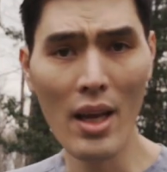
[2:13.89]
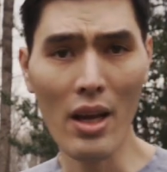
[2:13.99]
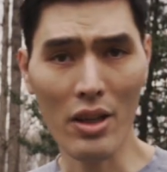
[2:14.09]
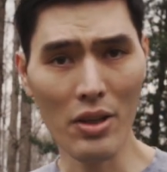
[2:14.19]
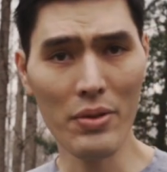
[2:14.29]

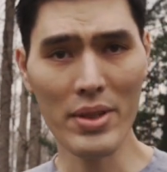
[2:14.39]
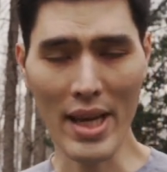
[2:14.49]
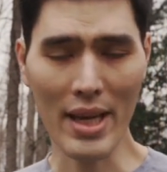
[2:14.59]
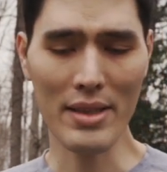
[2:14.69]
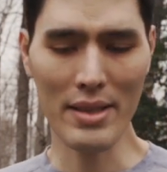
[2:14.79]
The closed
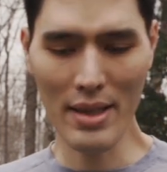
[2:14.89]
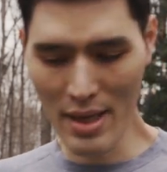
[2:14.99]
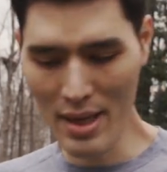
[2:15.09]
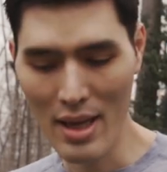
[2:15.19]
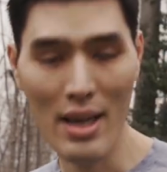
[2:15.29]
stance
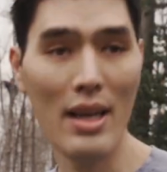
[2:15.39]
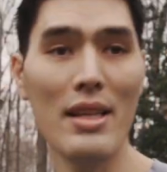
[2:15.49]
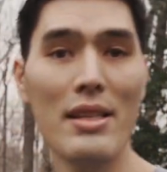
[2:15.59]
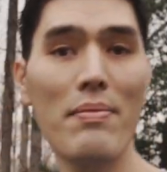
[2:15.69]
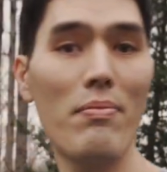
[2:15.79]

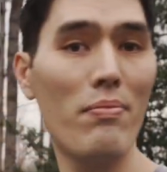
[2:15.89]
is